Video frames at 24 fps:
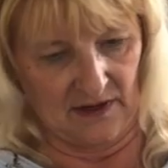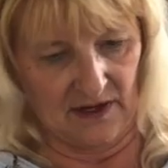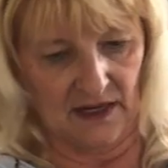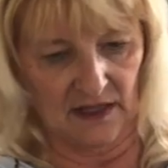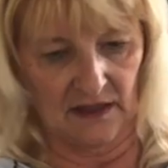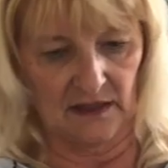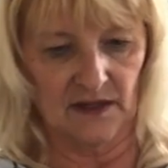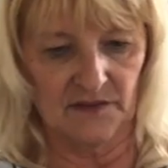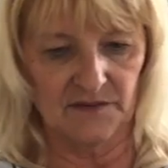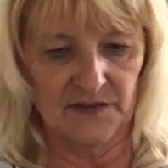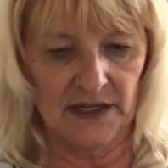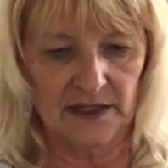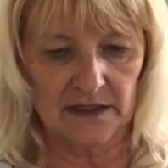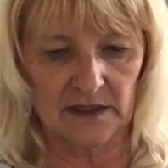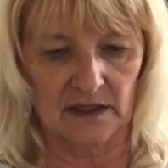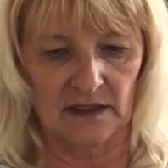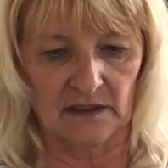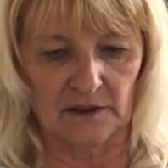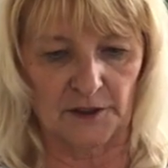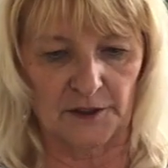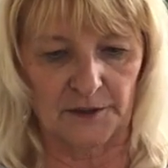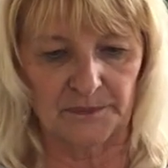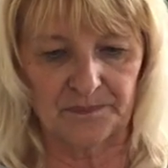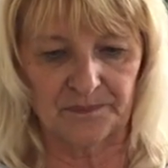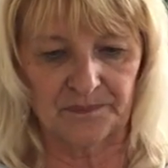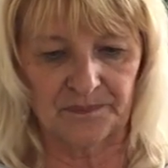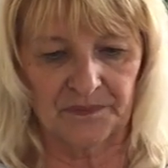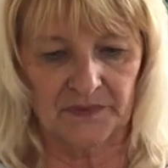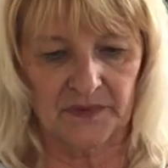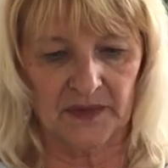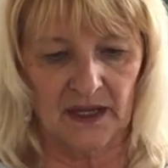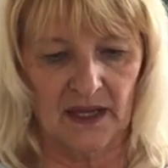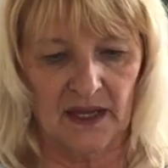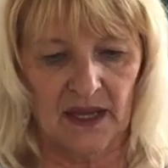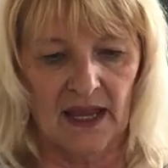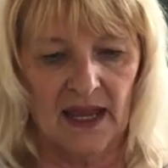I love that color.
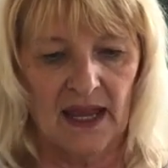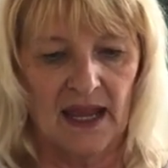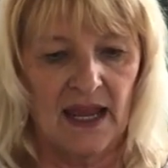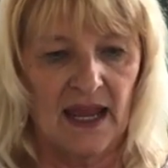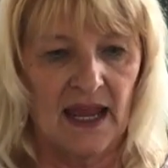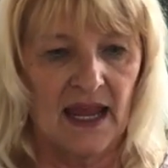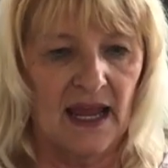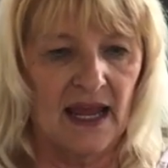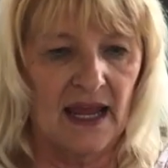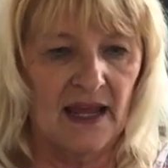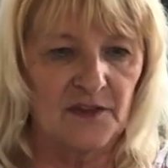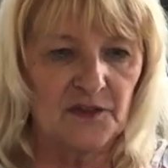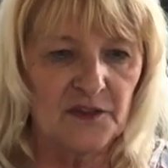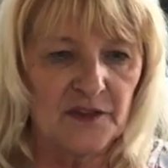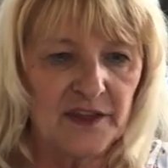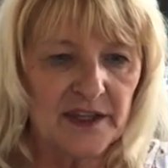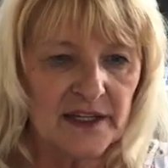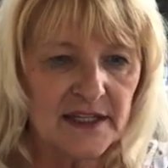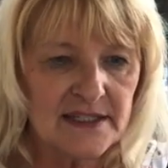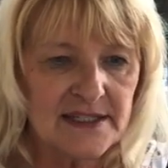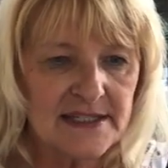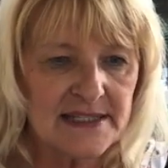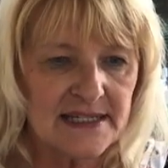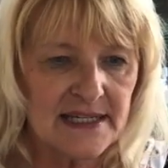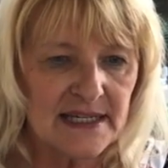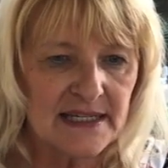And this